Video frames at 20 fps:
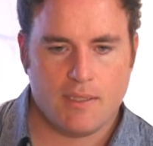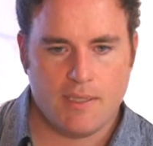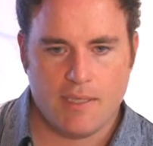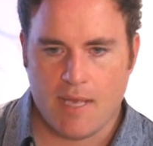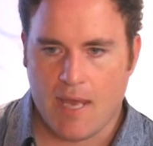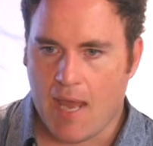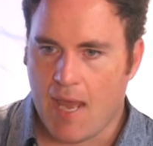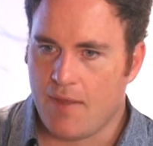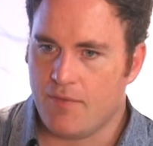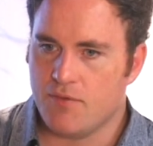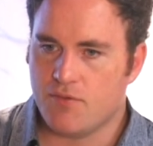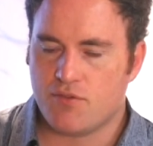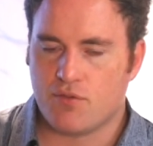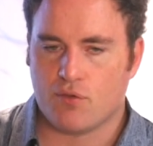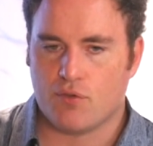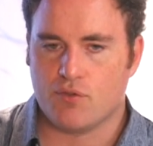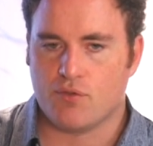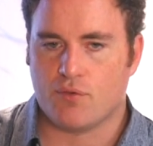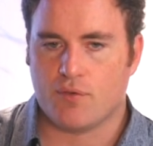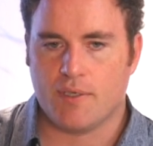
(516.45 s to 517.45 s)
had the
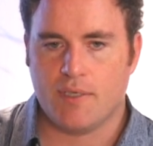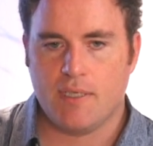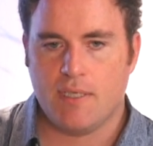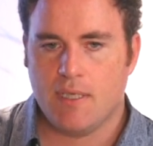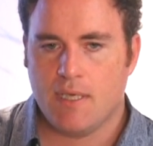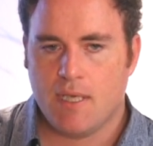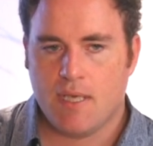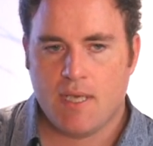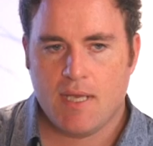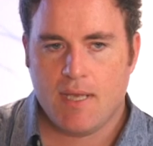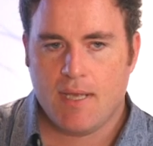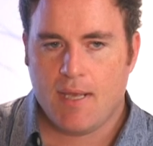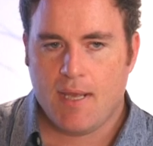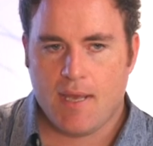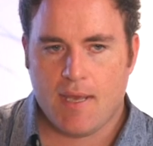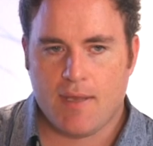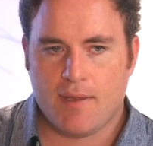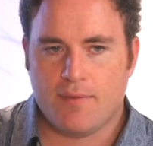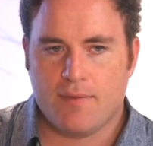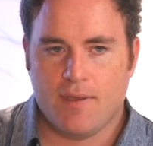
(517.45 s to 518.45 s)
surgery,
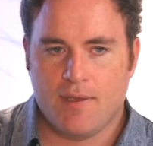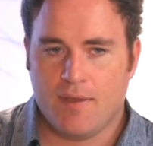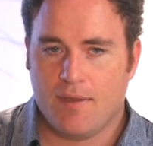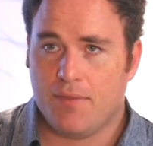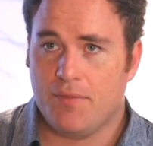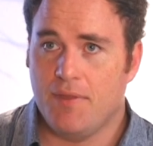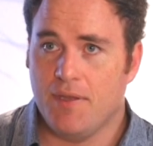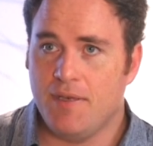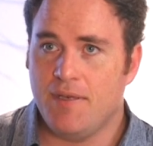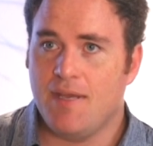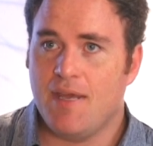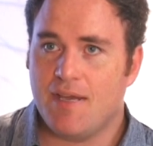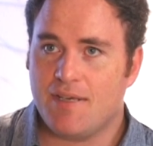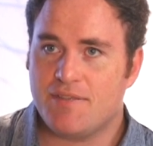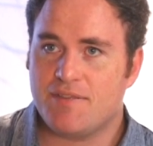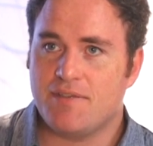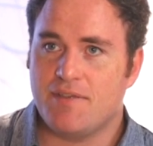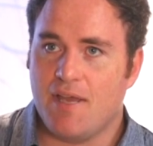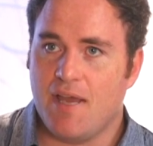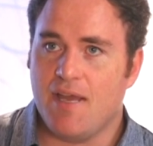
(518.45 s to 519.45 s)
and the
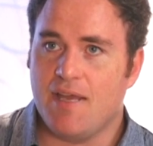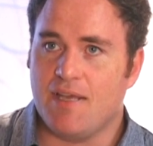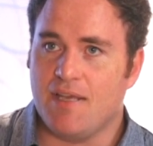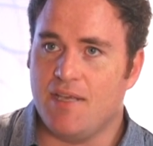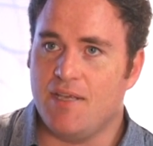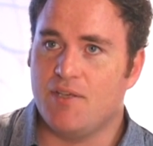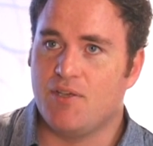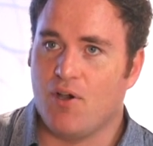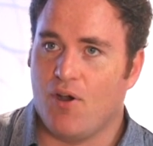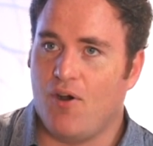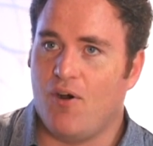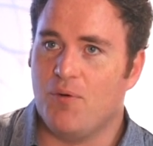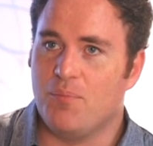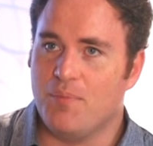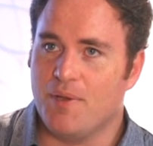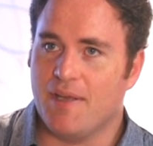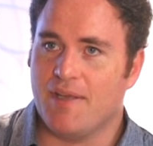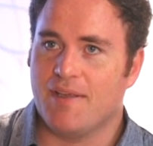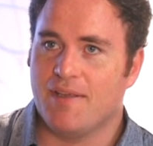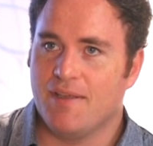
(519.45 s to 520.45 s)
next day he called
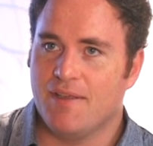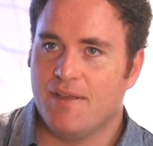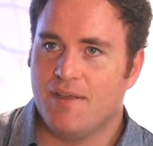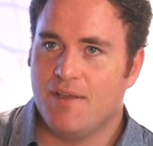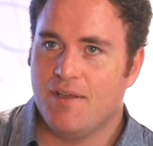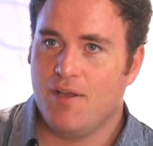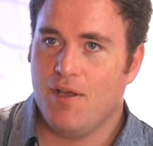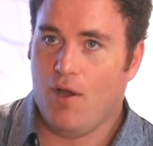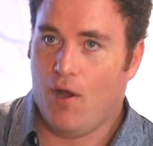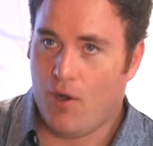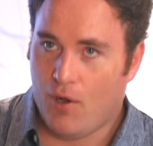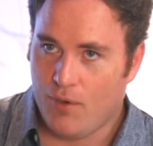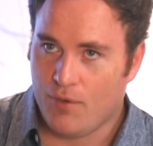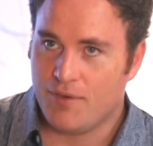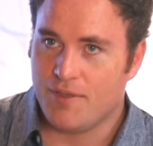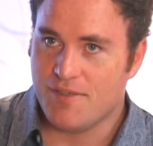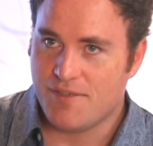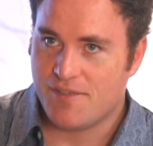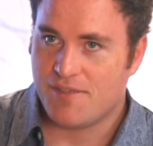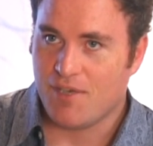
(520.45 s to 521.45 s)
me
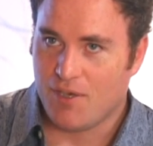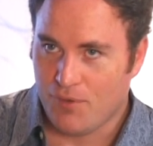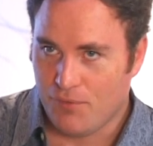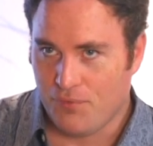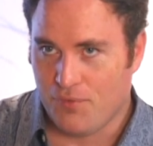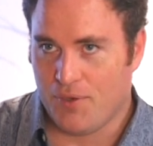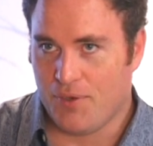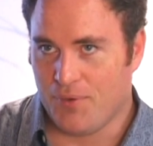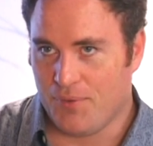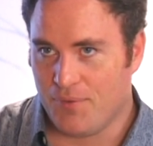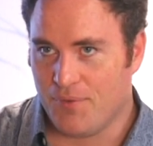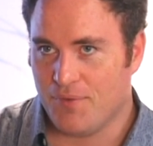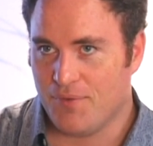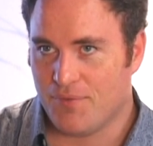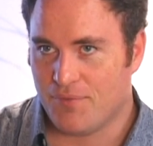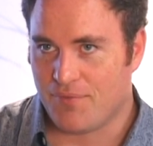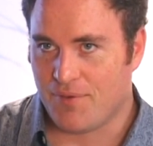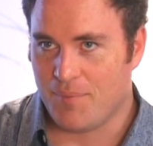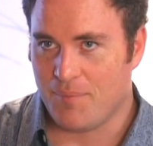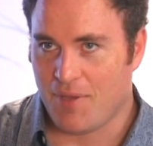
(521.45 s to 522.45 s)
on his cell phone
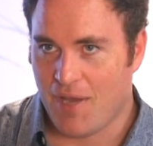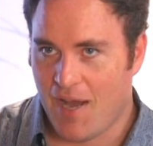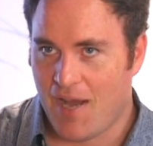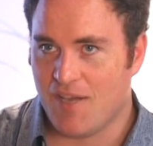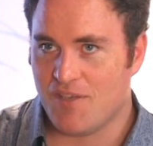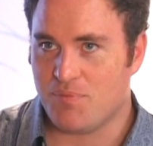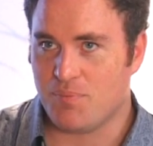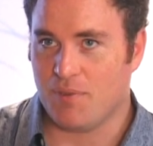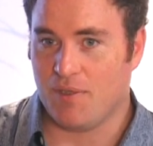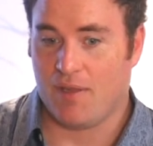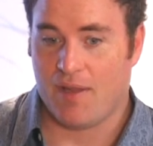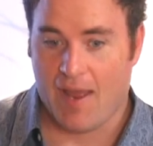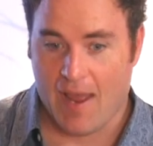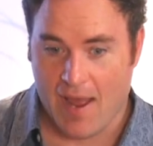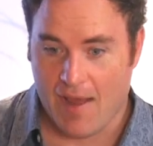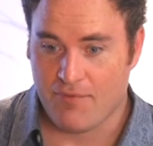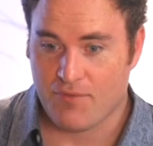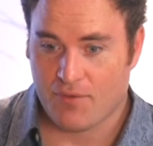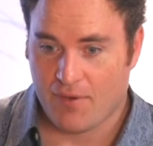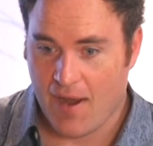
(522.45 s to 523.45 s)
from the hospital
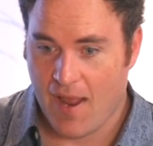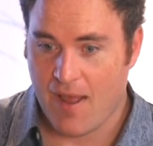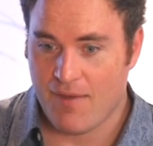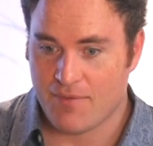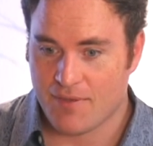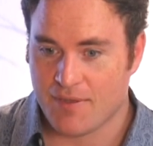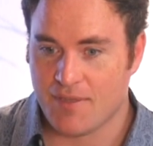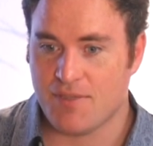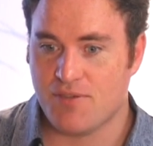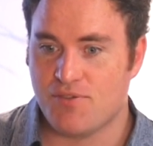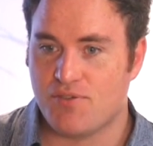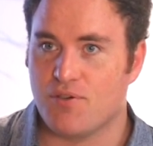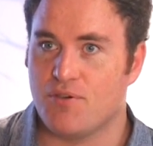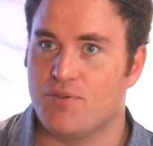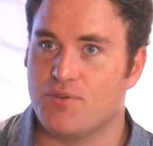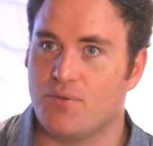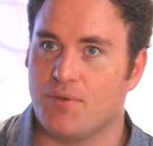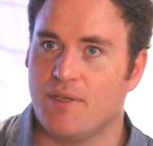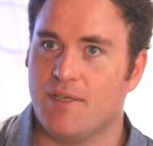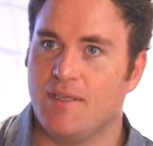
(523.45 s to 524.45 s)
after having this
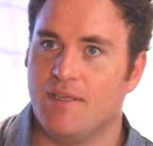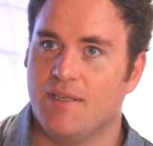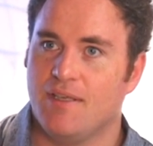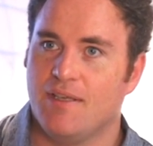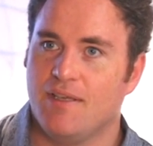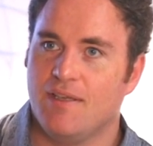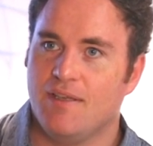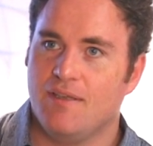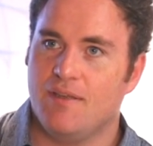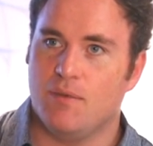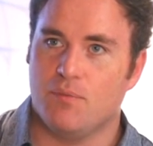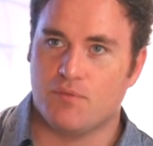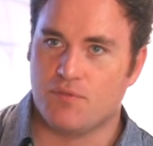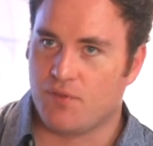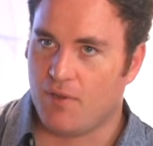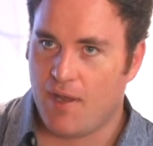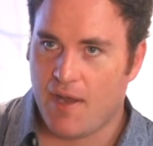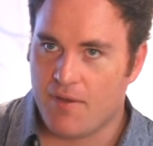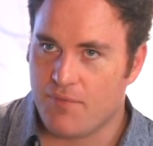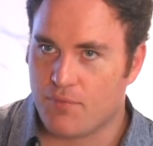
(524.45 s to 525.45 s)
surgery that
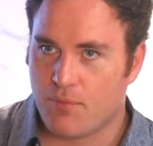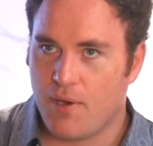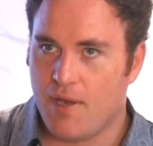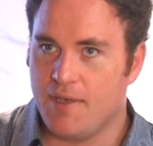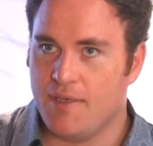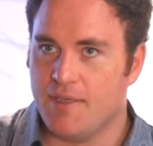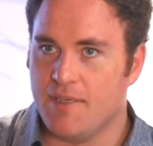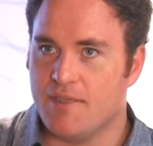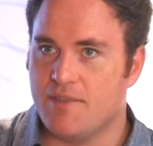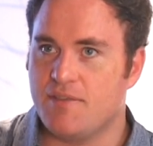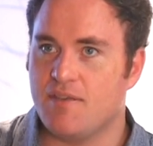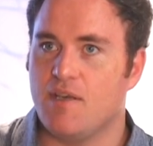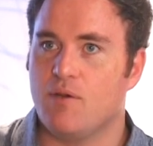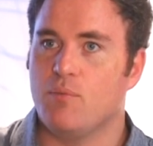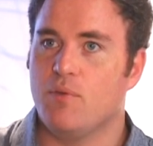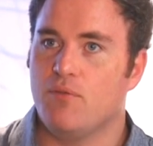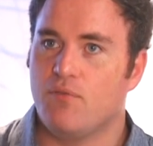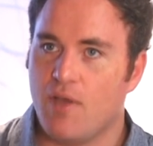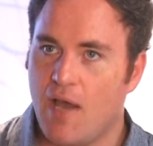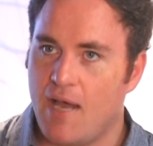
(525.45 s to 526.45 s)
was life-threatening, and
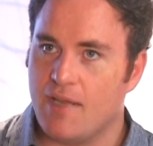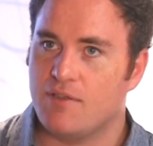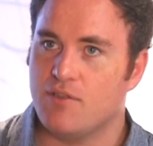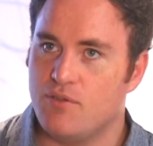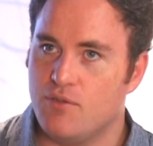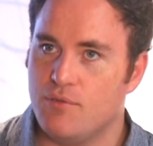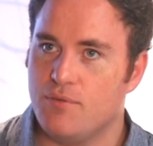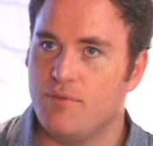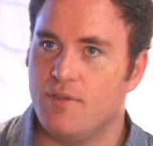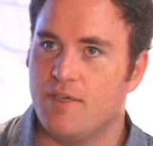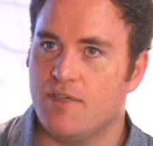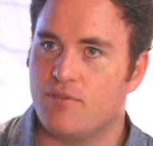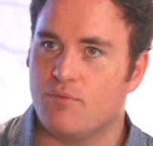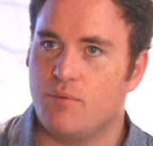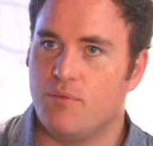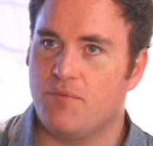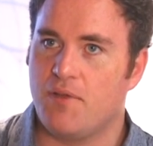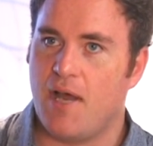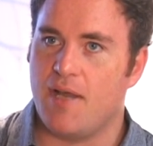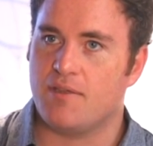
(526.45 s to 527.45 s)
said, "We've got to do this.
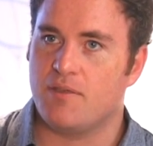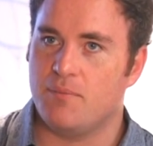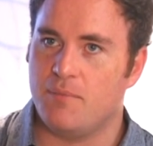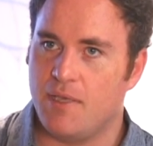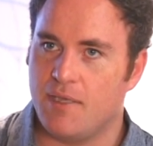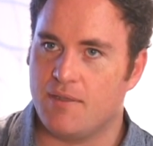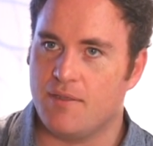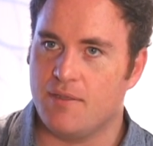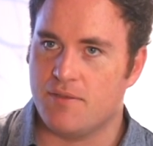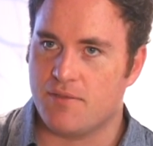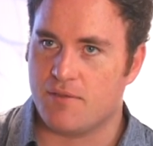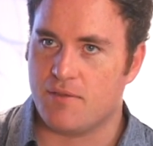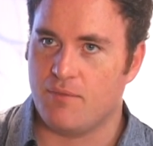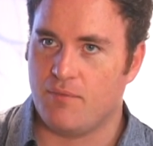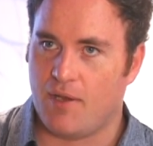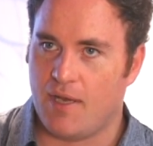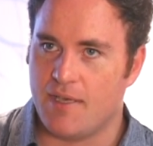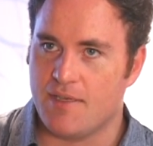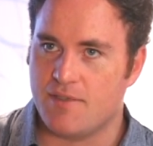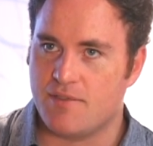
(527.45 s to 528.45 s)
We've got to make this
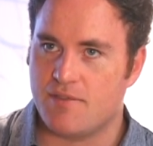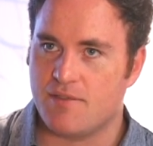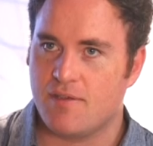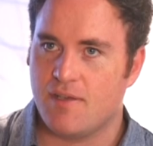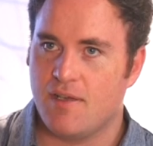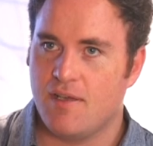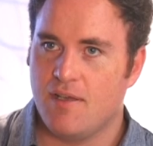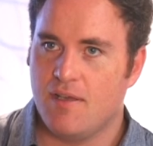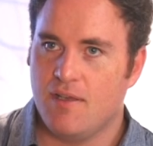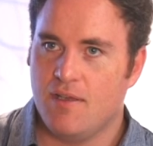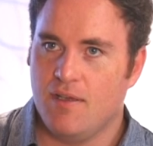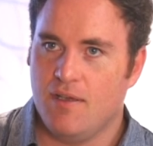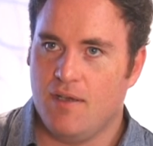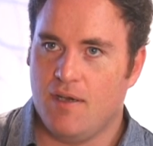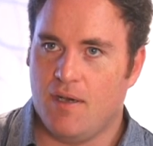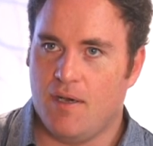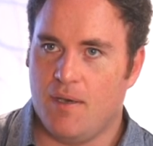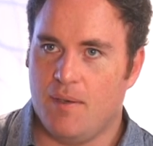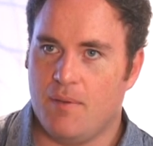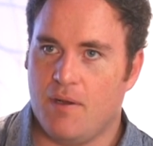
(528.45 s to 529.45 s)
device.
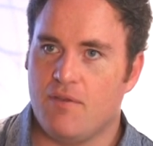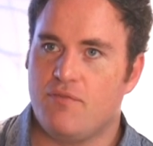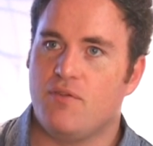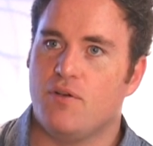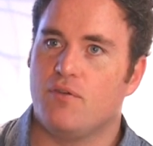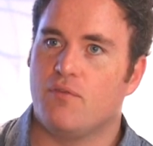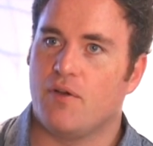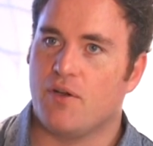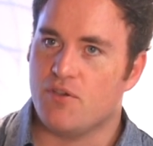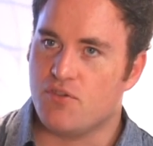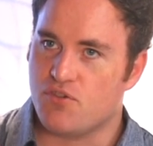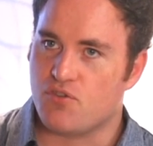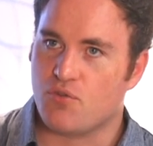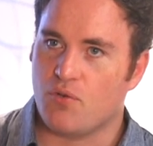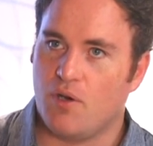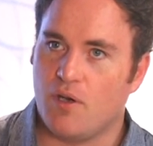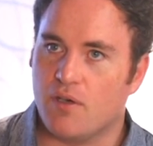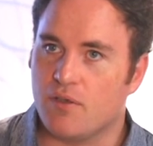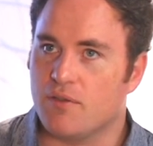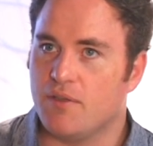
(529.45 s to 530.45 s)
I feel very
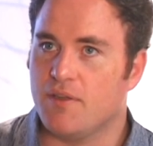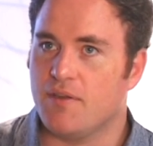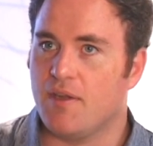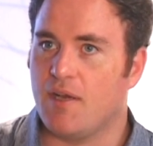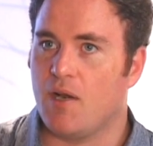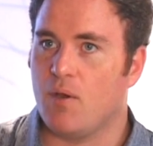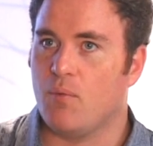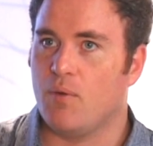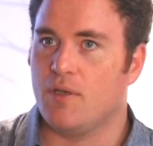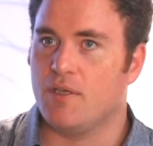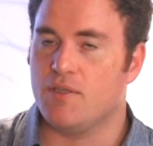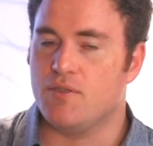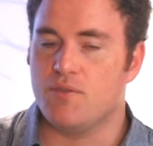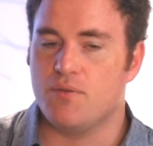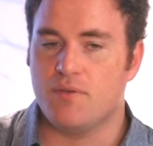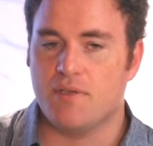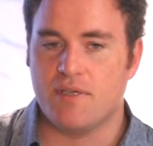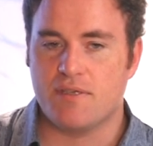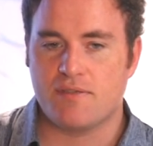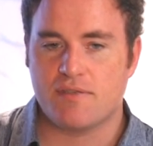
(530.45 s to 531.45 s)
strongly that I want to
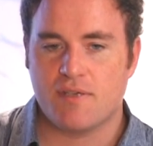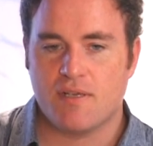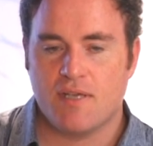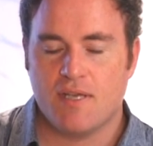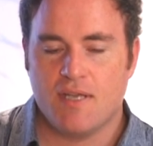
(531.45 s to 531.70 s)
do this."